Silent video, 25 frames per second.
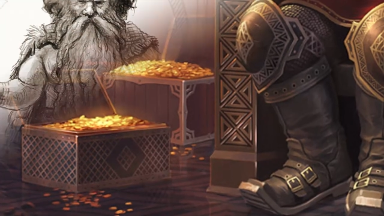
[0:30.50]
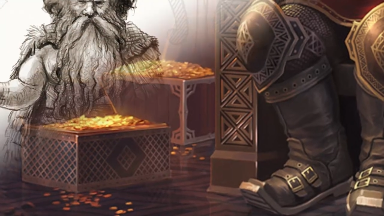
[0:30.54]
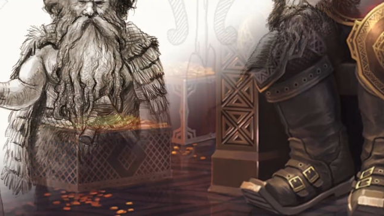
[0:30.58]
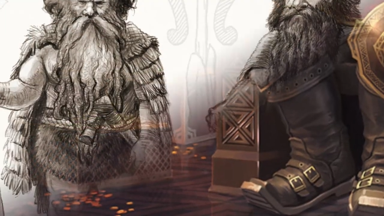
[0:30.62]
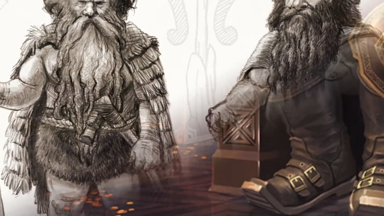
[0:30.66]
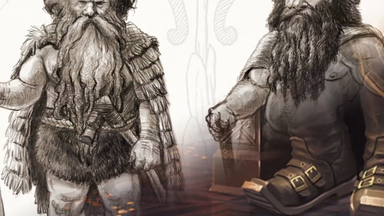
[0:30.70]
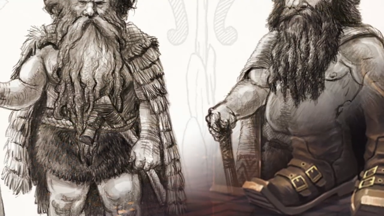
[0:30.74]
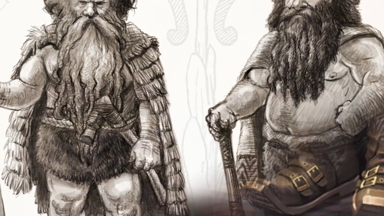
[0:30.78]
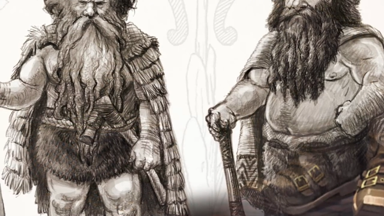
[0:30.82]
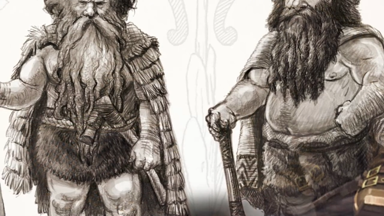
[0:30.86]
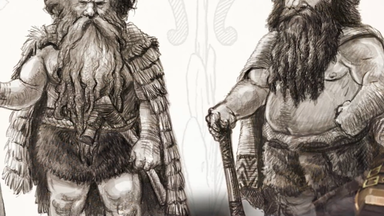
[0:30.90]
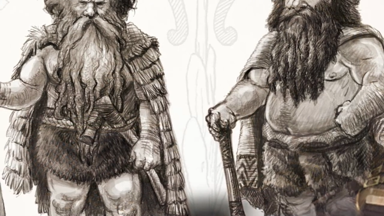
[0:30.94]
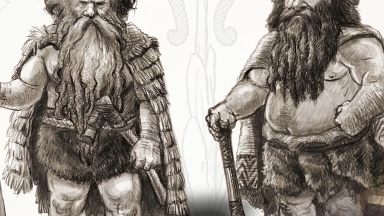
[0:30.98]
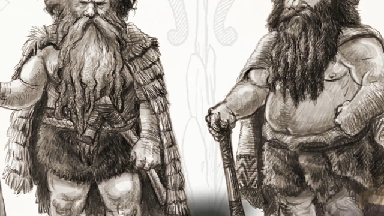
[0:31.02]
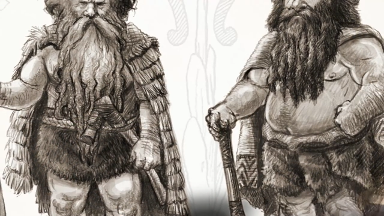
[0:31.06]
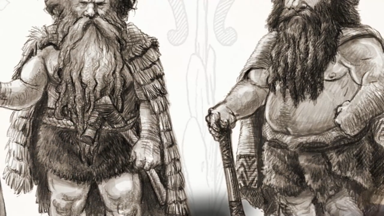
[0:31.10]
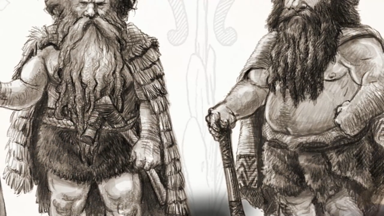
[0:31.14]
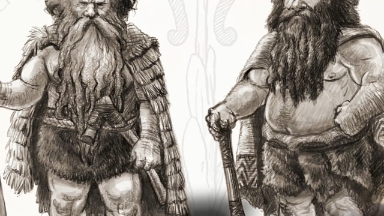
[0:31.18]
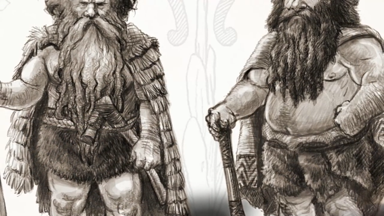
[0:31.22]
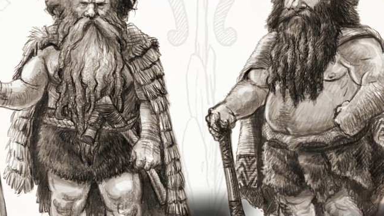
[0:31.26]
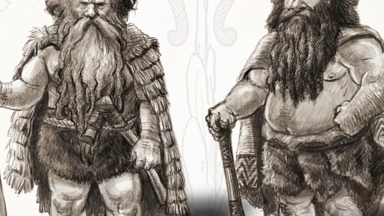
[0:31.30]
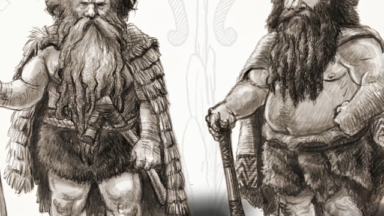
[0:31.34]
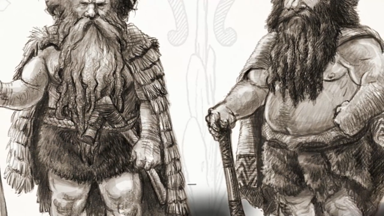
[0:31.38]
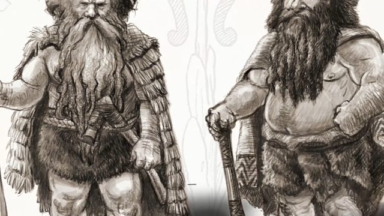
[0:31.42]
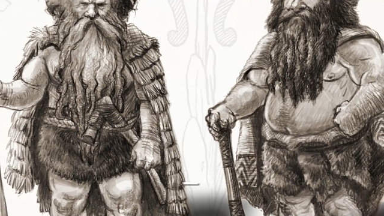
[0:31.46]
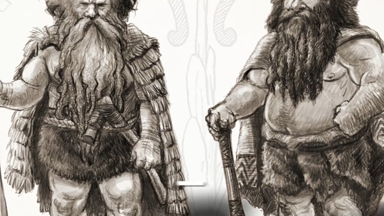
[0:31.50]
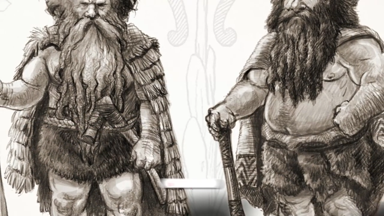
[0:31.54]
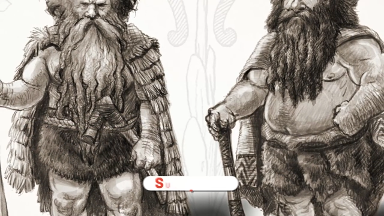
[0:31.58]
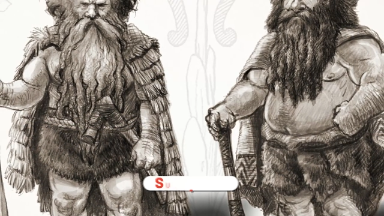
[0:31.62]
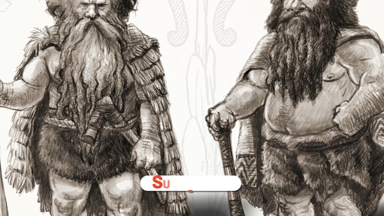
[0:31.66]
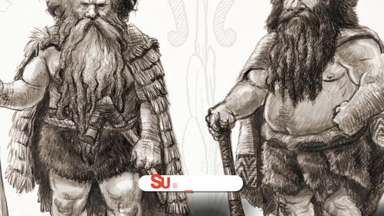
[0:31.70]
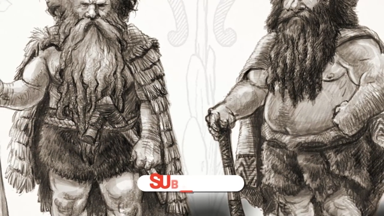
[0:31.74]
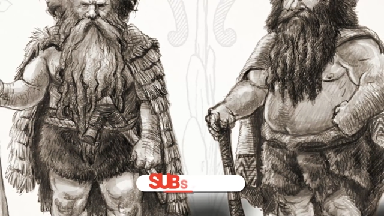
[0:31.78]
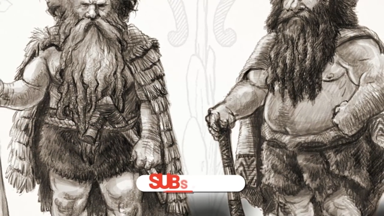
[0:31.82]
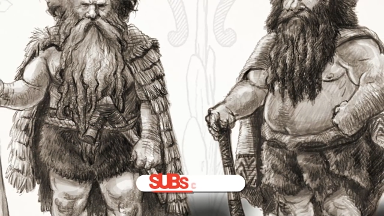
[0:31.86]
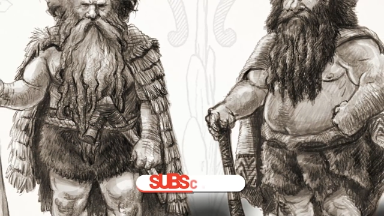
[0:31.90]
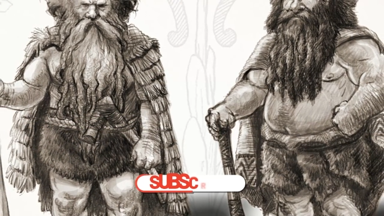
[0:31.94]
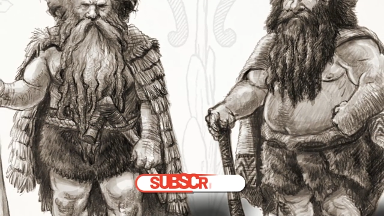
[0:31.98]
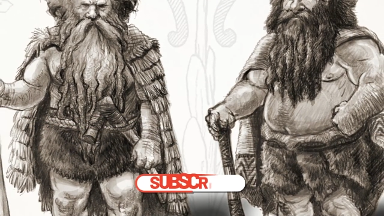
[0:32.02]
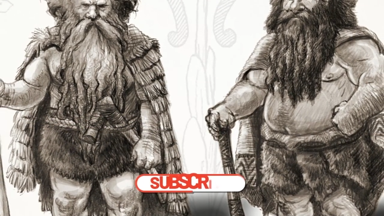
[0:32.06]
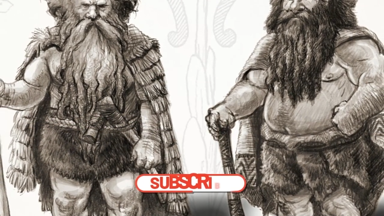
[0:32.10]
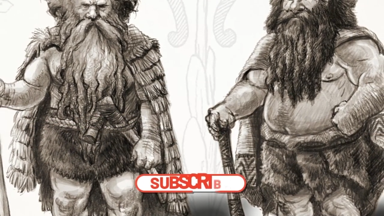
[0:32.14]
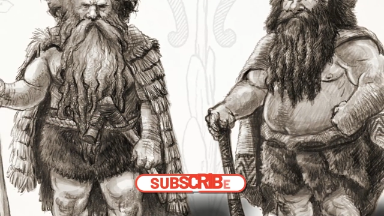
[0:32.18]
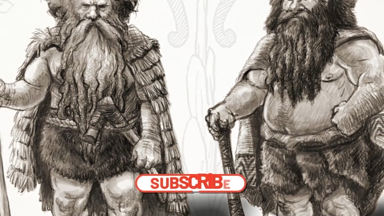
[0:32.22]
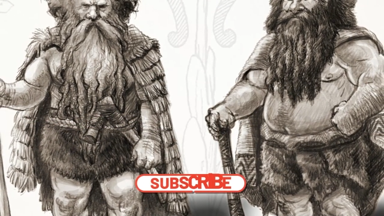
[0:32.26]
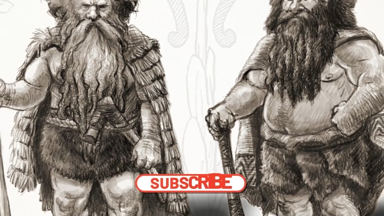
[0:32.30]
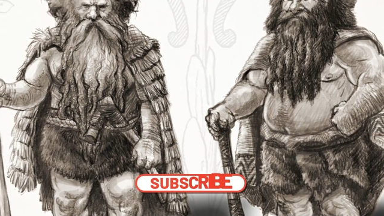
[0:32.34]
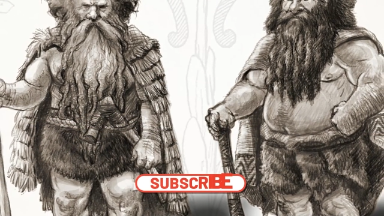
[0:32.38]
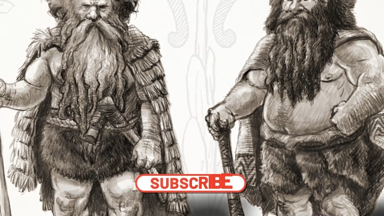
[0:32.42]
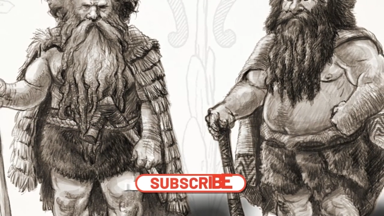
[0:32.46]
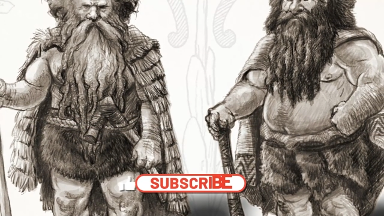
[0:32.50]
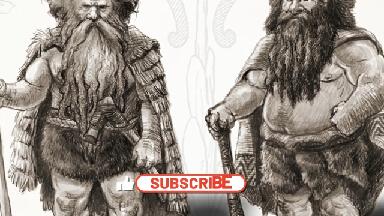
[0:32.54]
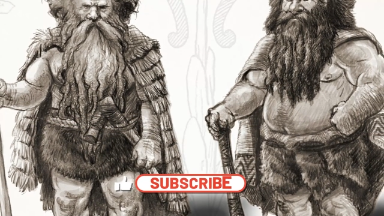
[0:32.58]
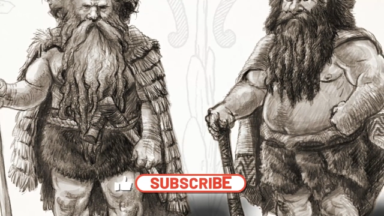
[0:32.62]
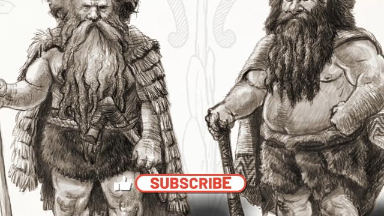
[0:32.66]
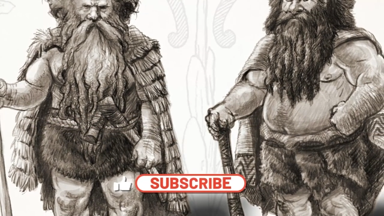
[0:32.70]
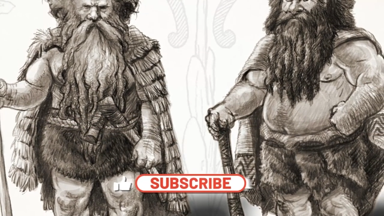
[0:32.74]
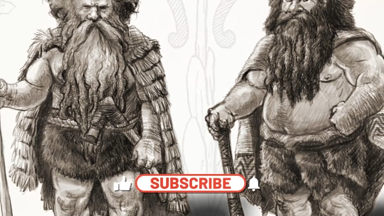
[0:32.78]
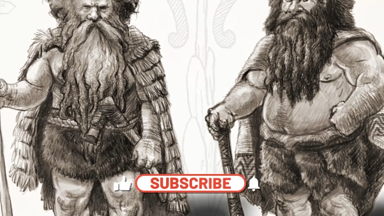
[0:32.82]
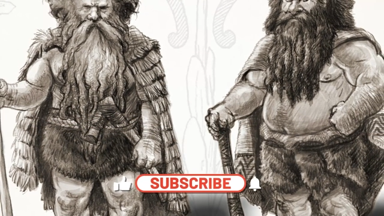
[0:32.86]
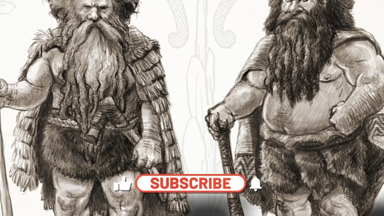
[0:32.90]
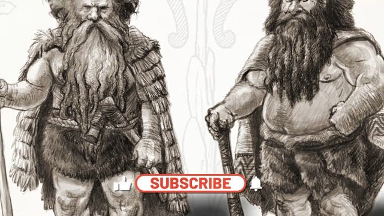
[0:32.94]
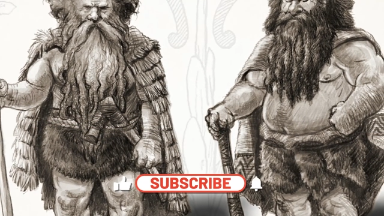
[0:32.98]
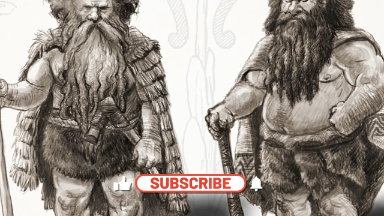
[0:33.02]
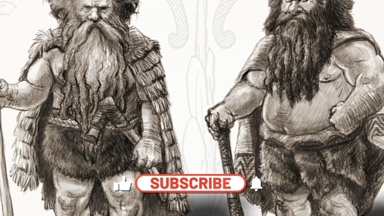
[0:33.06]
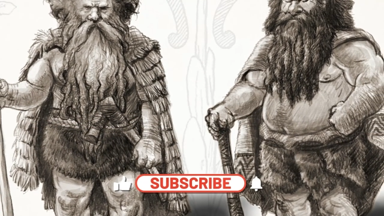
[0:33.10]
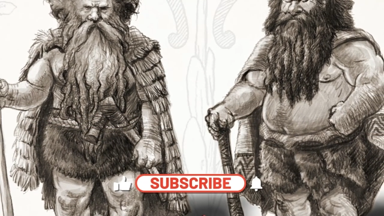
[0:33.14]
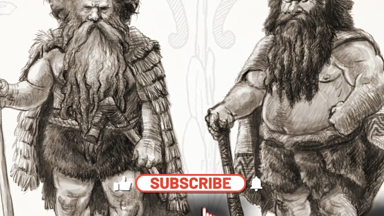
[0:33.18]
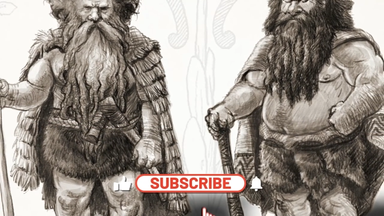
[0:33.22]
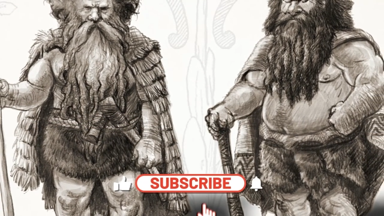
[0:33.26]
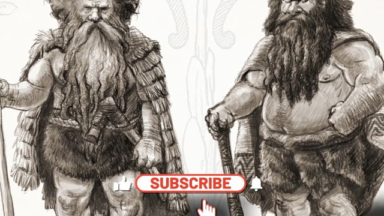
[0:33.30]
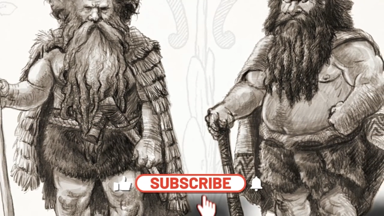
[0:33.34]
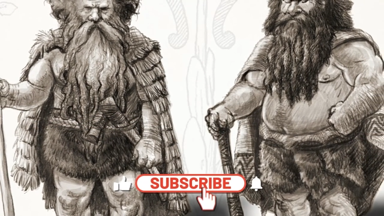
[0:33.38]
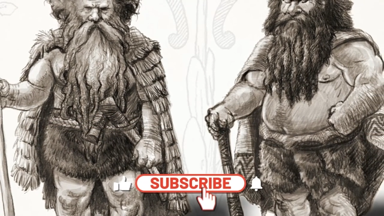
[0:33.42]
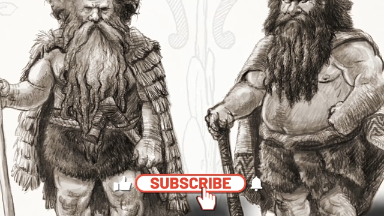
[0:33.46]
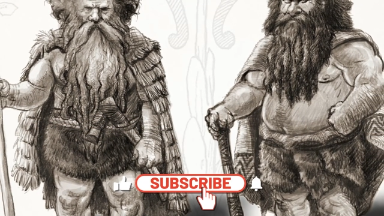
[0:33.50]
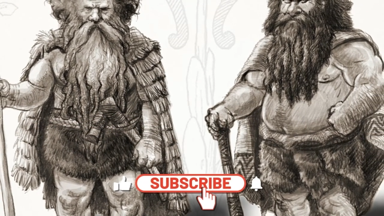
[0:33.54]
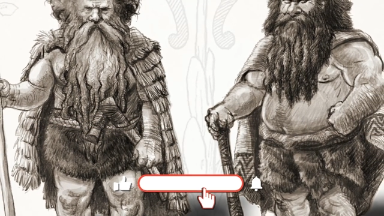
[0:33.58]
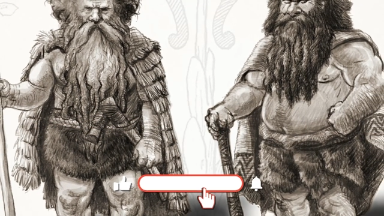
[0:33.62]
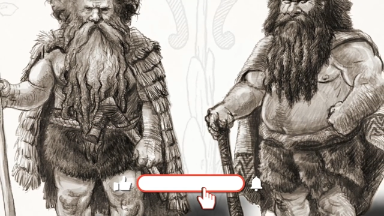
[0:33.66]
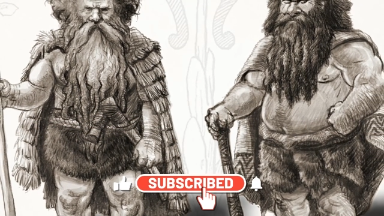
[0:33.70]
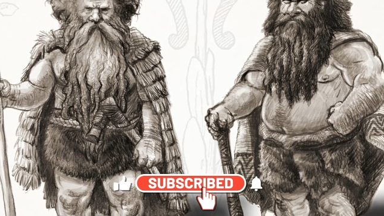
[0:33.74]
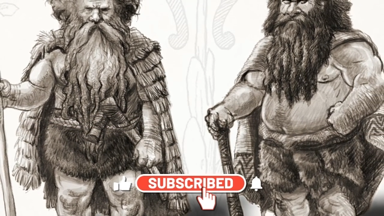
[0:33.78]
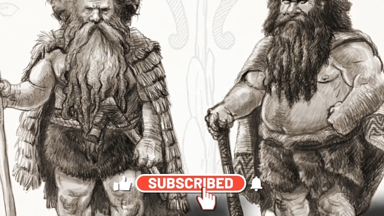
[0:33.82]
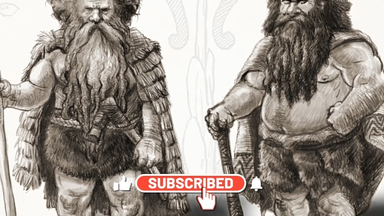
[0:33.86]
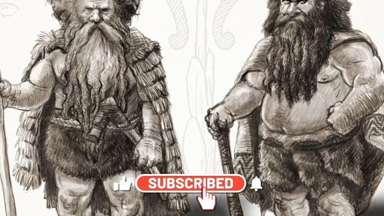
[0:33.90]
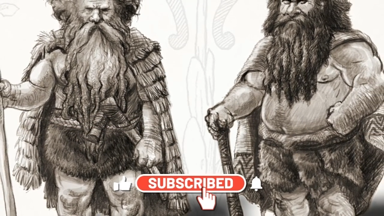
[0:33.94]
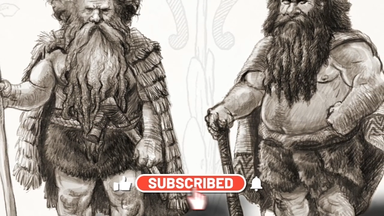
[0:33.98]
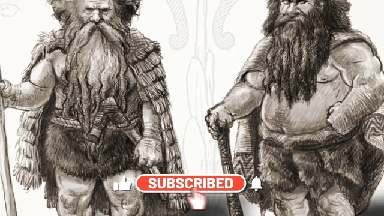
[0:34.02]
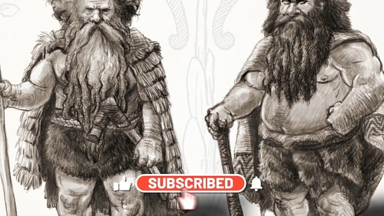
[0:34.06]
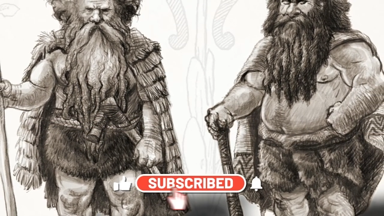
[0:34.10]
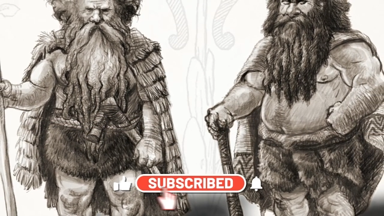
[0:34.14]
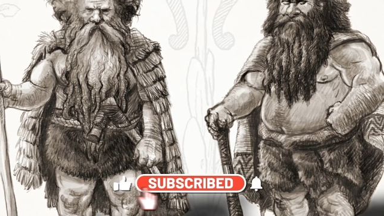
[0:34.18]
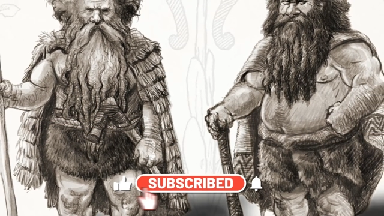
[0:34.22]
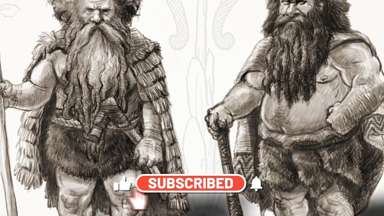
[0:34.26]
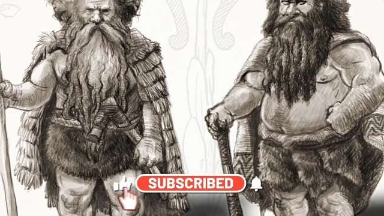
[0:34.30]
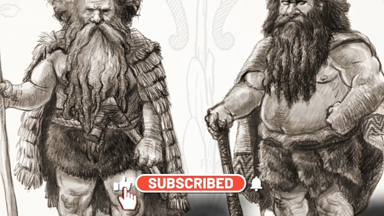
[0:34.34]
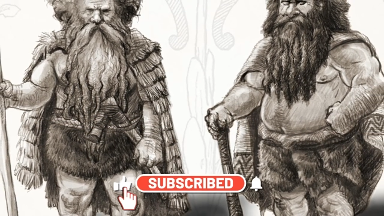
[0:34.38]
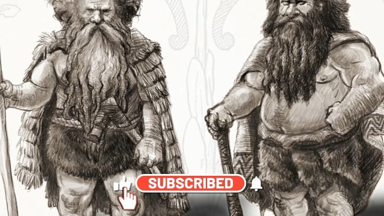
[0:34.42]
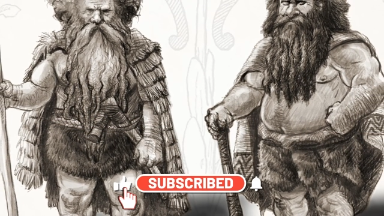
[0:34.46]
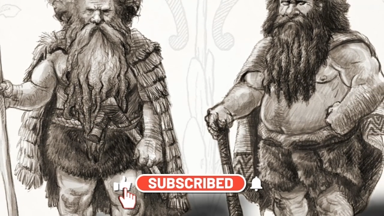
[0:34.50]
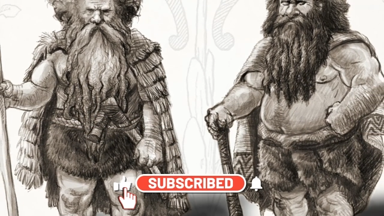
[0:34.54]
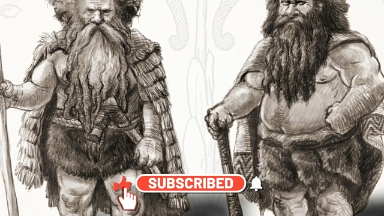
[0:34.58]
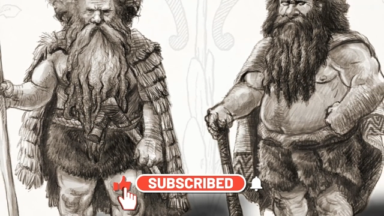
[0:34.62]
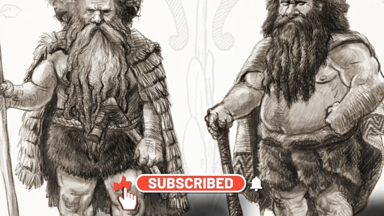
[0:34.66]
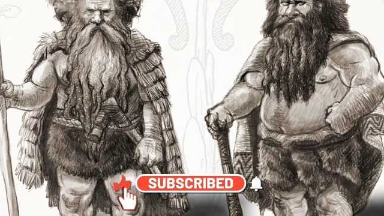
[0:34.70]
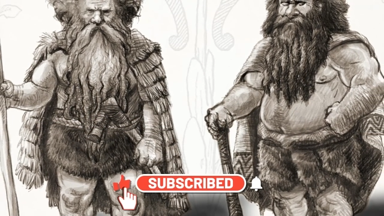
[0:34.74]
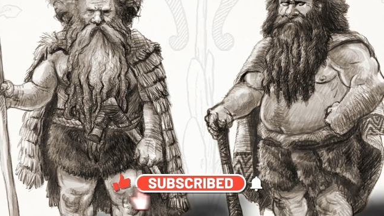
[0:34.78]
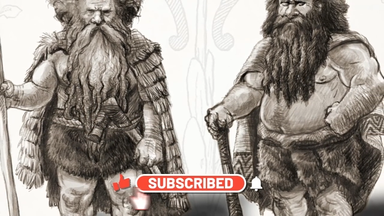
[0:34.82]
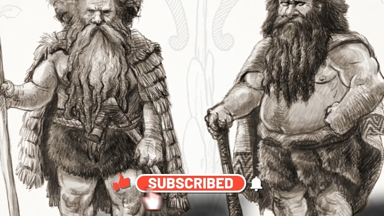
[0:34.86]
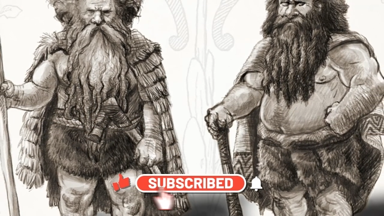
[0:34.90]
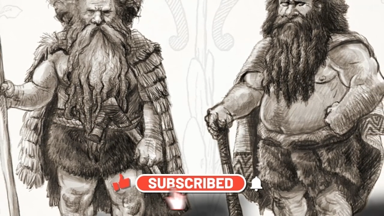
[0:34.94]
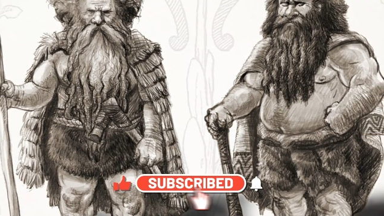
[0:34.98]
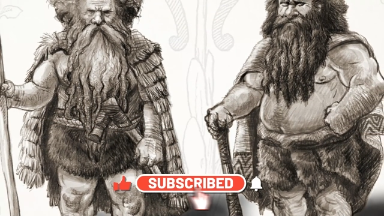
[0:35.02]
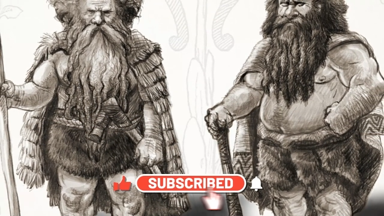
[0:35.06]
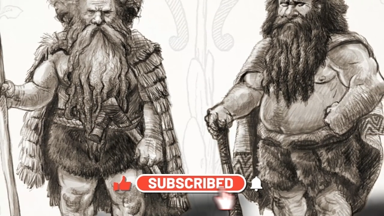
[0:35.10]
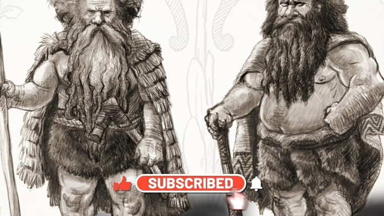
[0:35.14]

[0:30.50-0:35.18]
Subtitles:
[unreadable: no face in view]